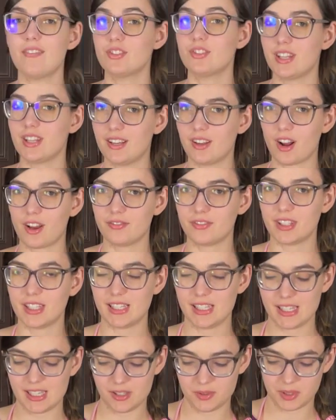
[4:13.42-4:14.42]
you take it off the
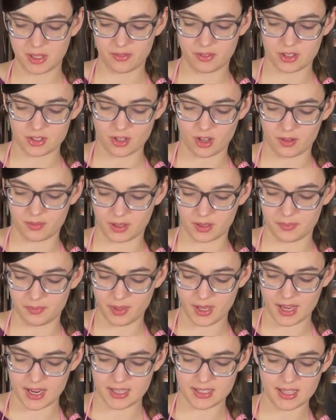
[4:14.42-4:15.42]
heat, whenever it's all
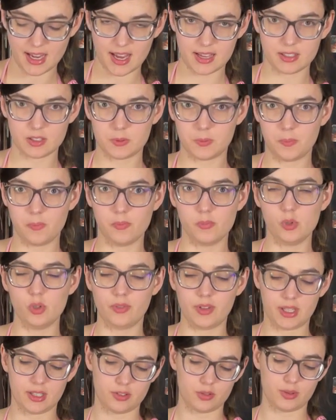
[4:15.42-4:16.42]
combined, move
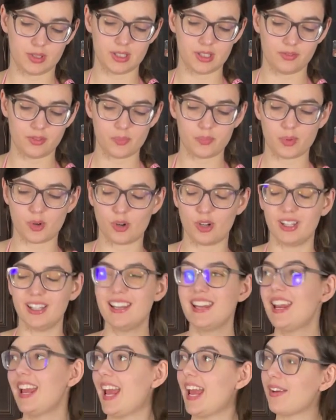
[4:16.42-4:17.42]
it into a different bowl.
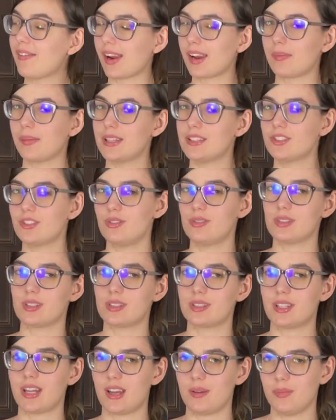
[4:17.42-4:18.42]
It recommends you use a
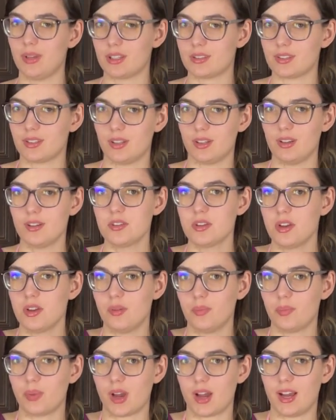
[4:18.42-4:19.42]
stand mixer,
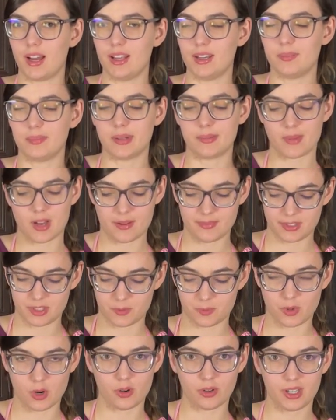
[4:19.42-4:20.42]
but my mom's is
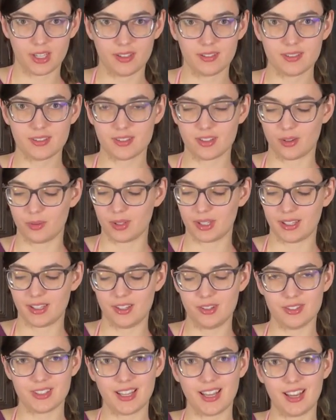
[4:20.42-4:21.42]
broken, so we're gonna
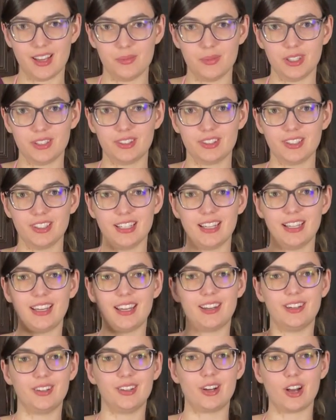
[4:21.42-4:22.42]
use a hand mixer and get
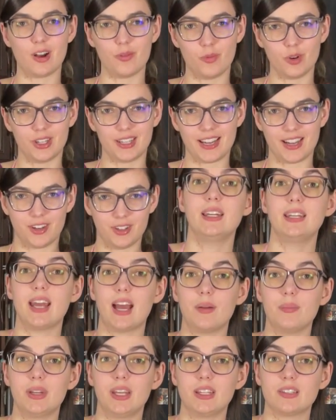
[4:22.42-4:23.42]
a good arm workout. Now
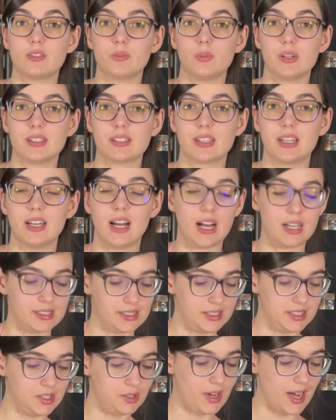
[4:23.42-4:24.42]
I'm gonna get to whisking. I'll
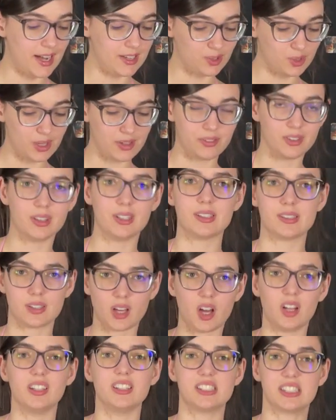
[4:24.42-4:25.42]
see you guys whenever this
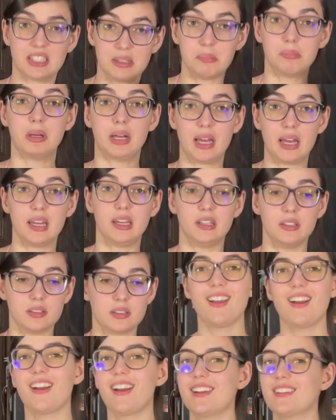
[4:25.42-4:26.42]
all is combined.
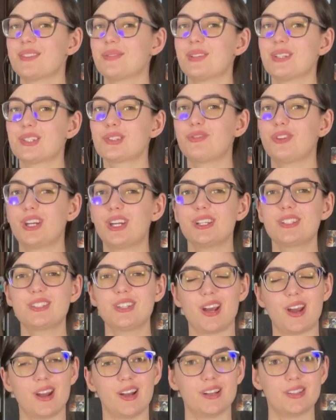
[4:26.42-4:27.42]
All right, so we just finished
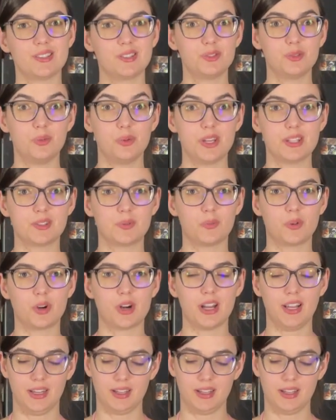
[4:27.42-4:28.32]
our Swiss meringue